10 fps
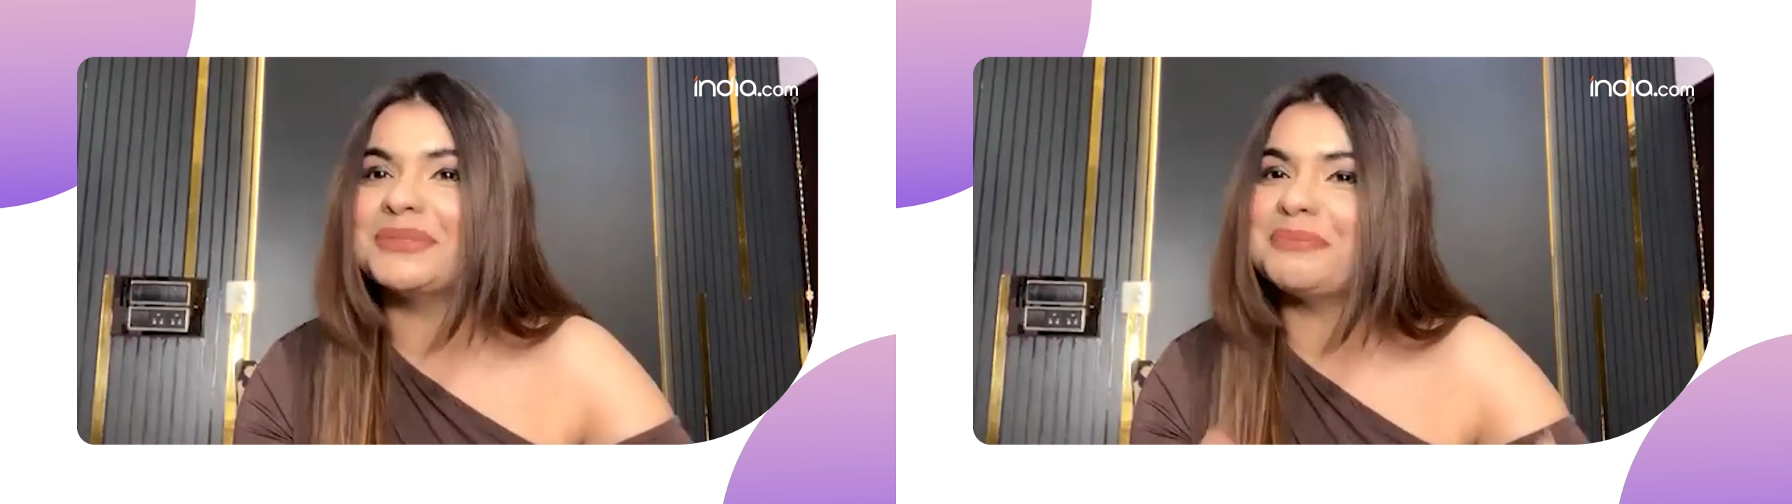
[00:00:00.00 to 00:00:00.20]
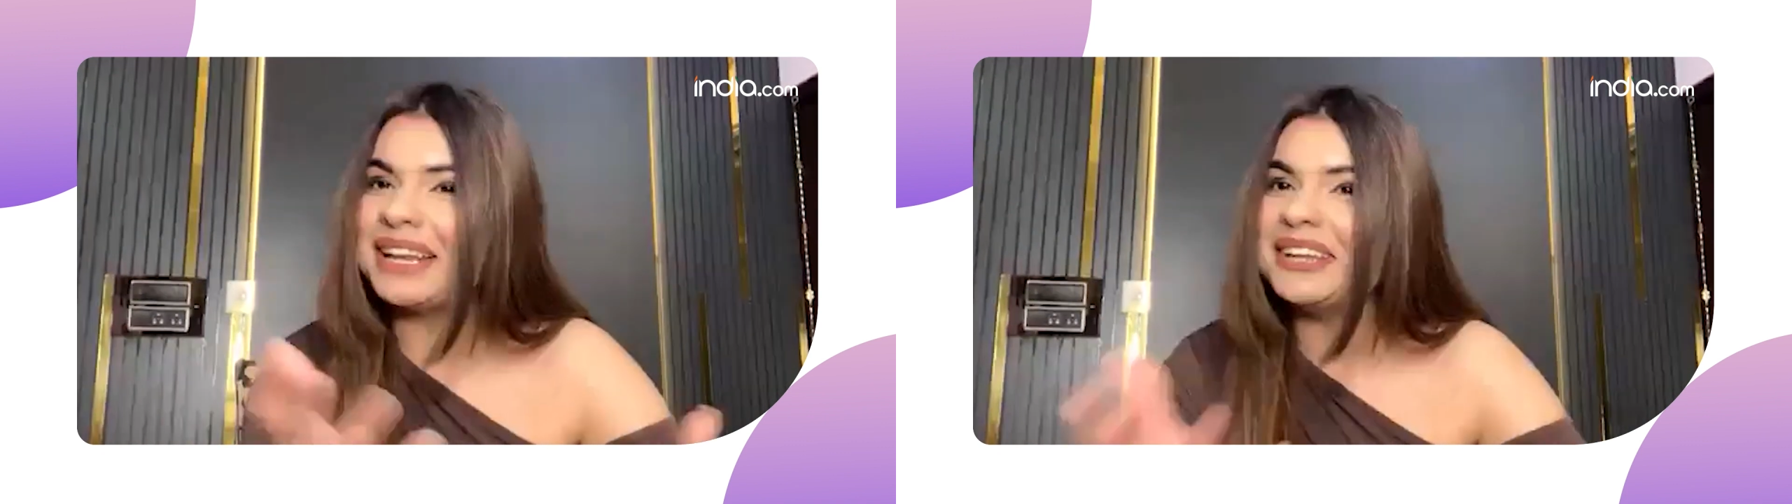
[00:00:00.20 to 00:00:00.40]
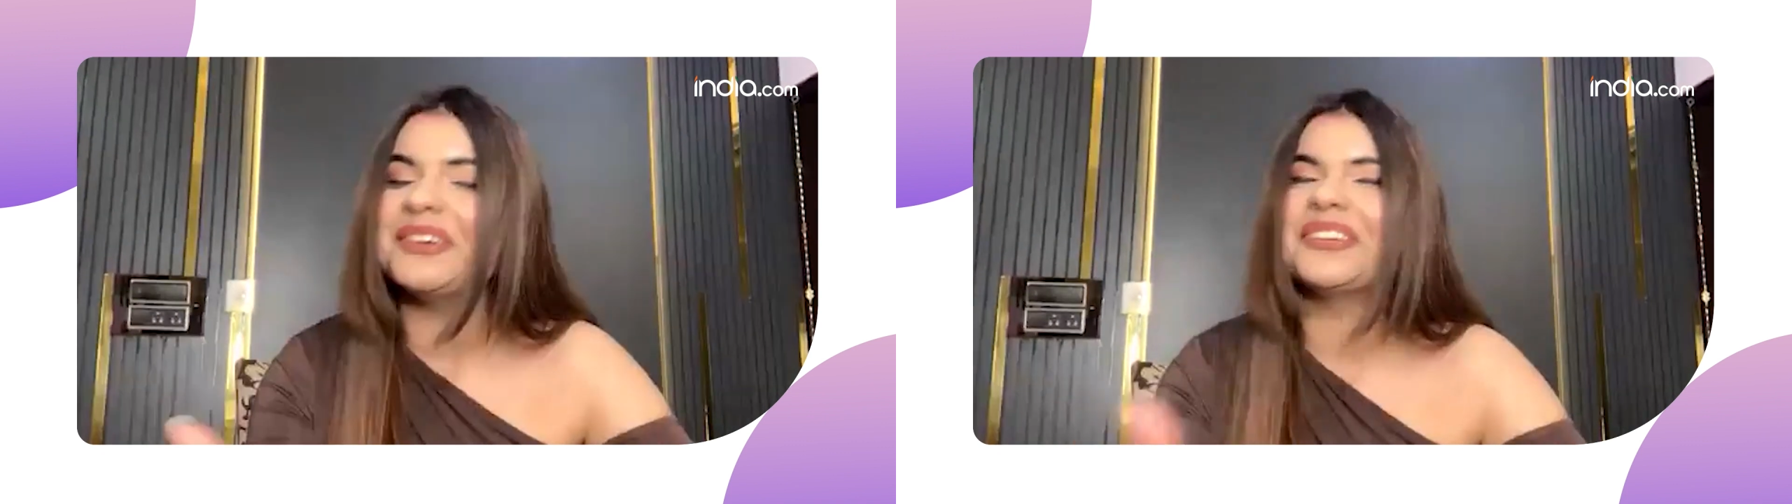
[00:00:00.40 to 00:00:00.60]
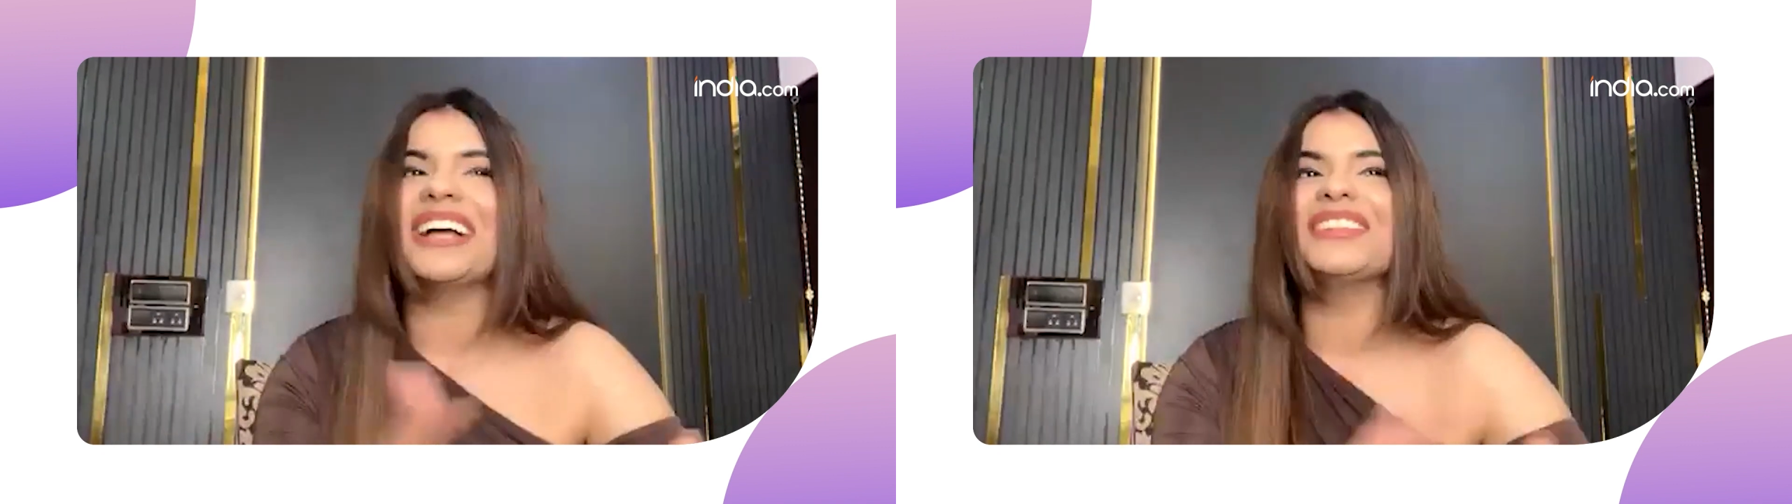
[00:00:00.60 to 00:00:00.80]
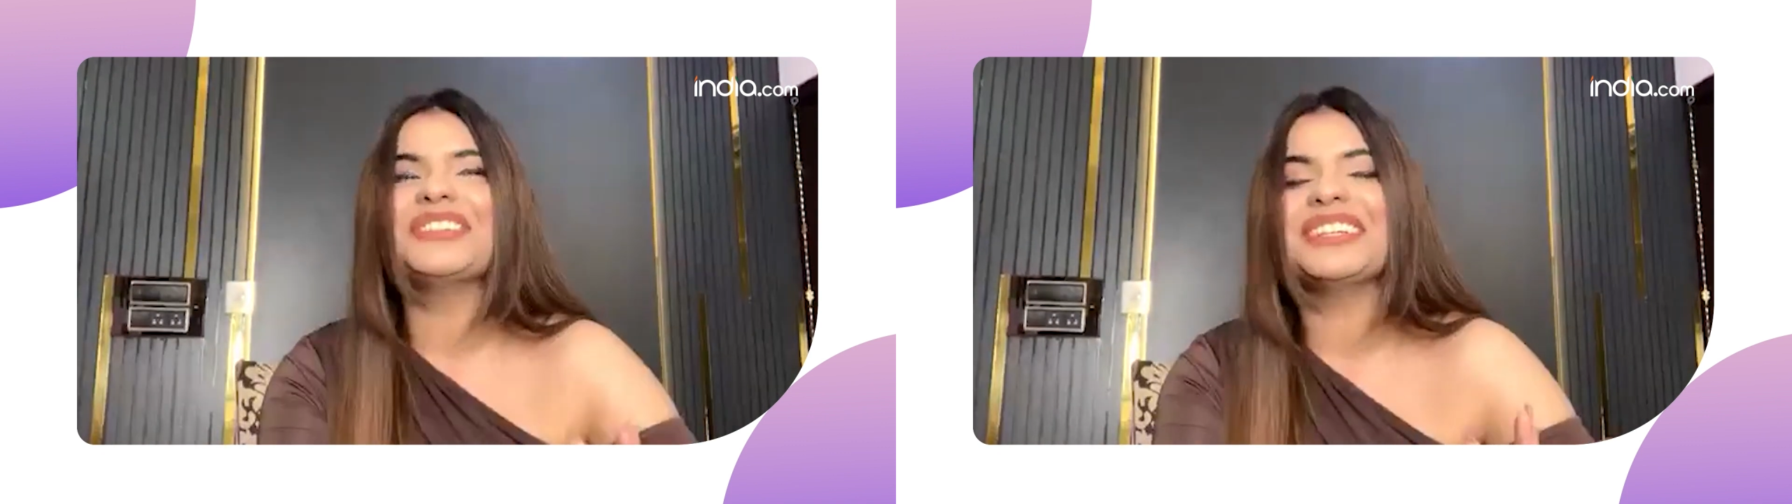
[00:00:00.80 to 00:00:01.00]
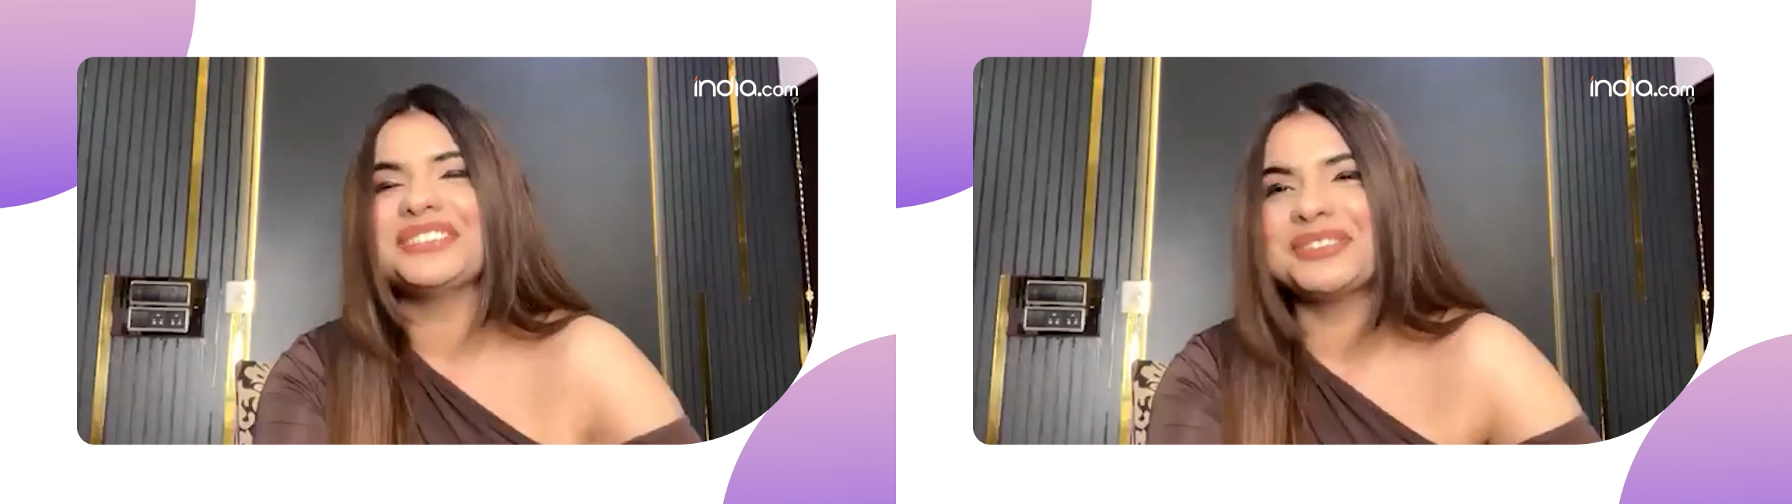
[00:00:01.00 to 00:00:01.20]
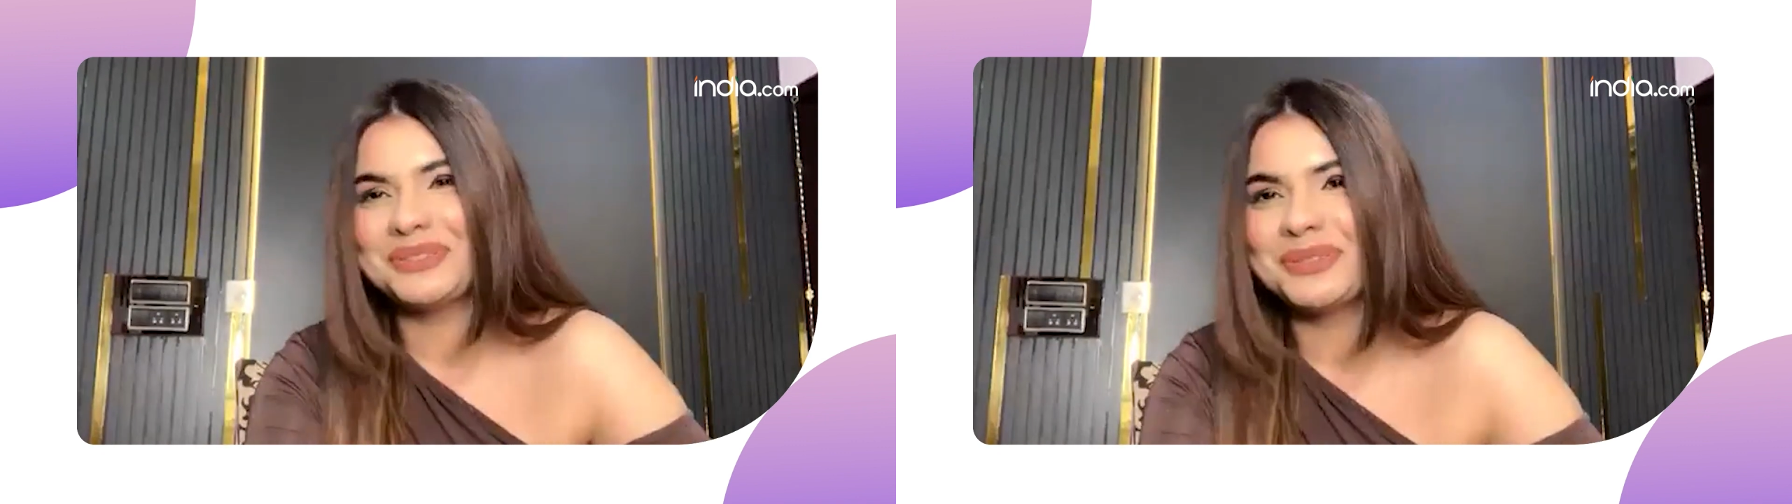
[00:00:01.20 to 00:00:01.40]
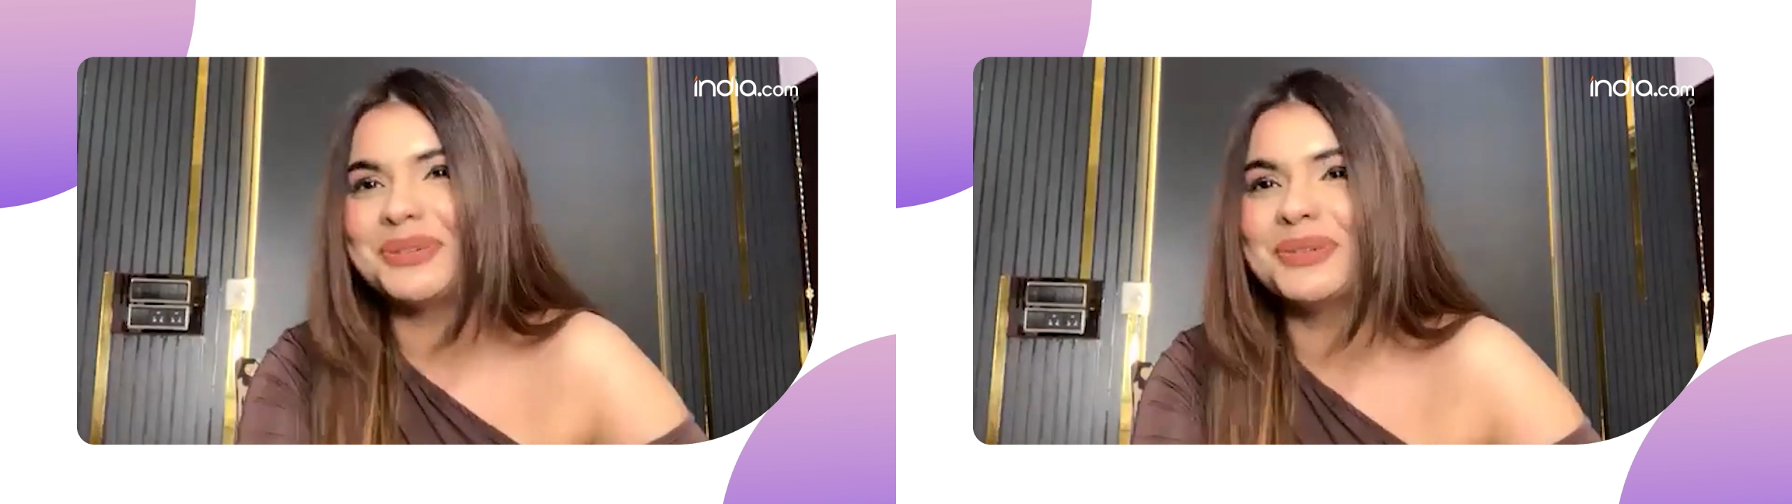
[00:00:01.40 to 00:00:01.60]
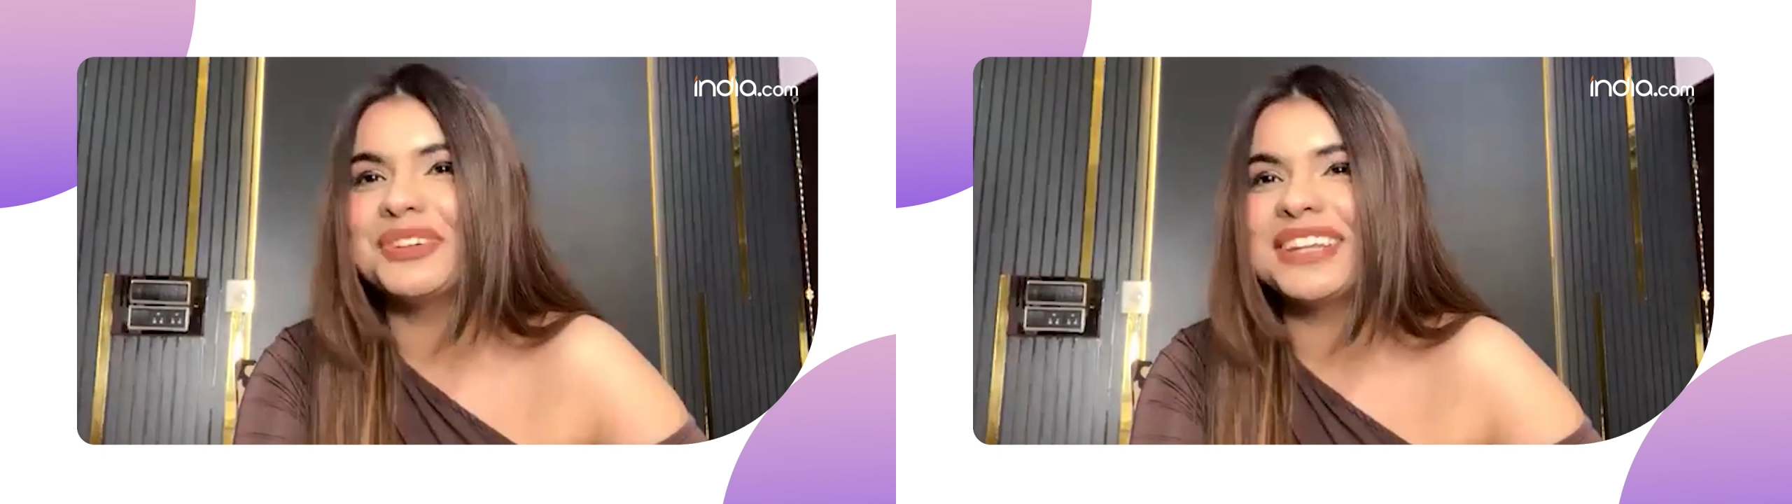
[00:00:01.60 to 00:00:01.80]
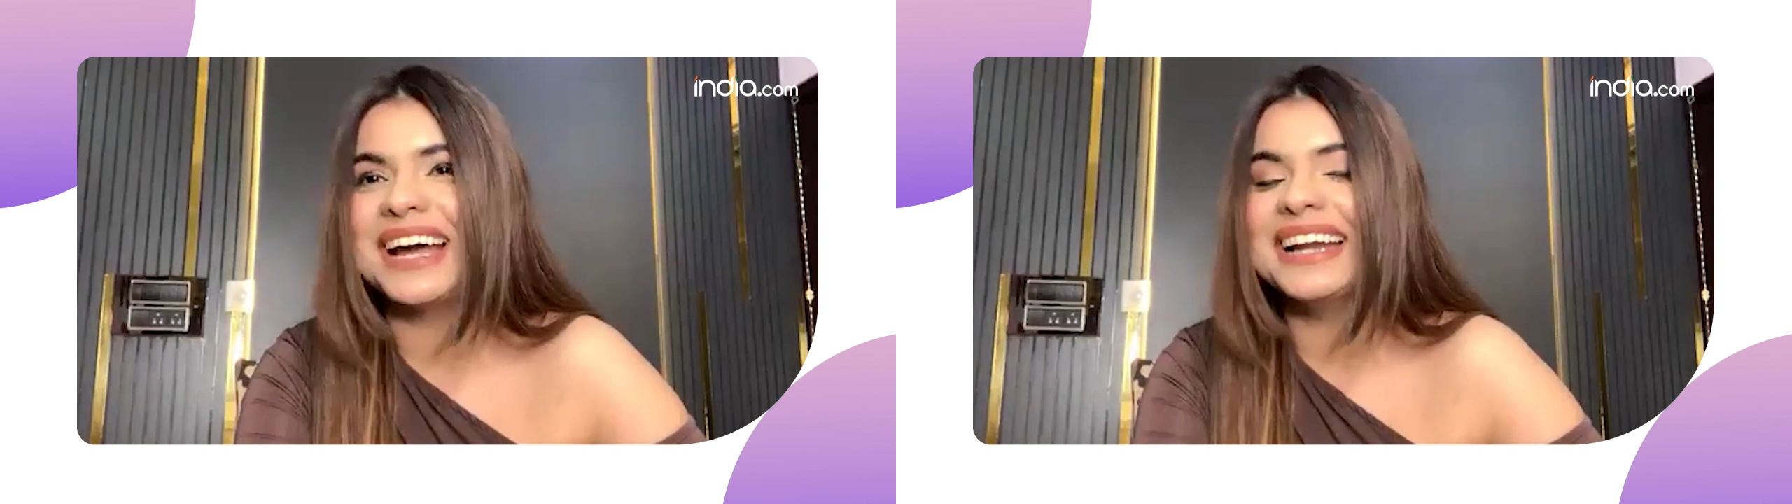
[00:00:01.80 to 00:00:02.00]
So many congratulations to you
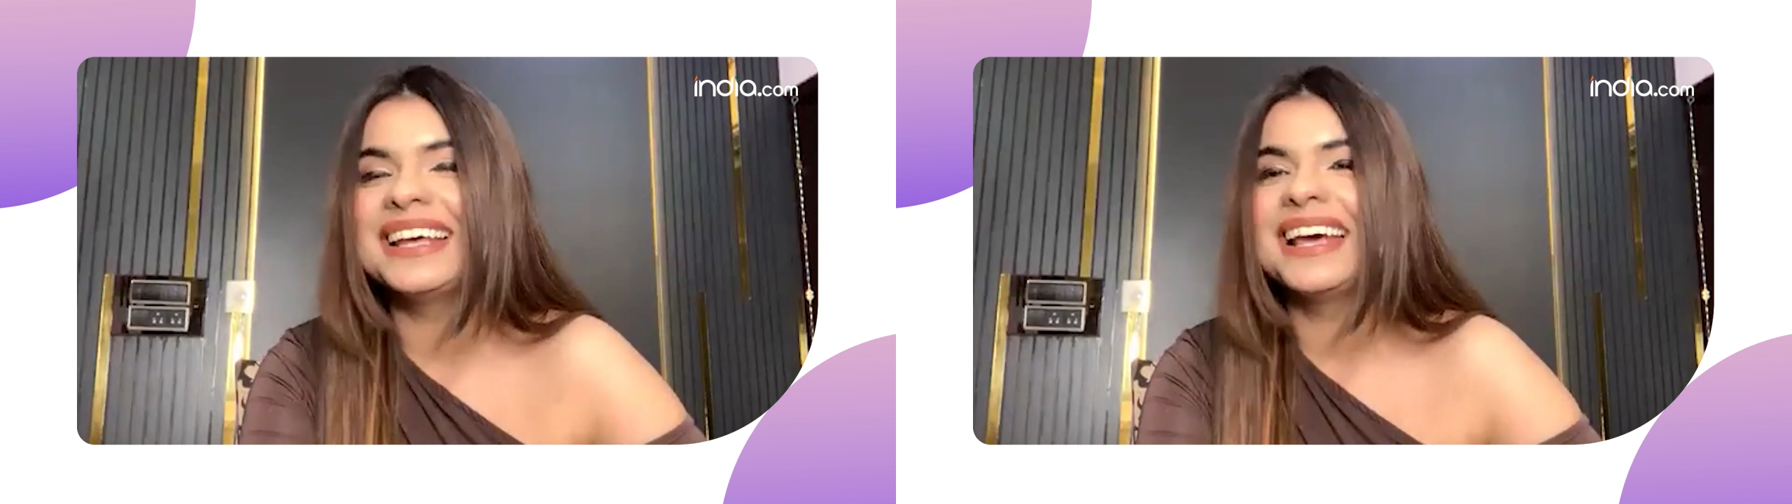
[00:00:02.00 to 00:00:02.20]
for that.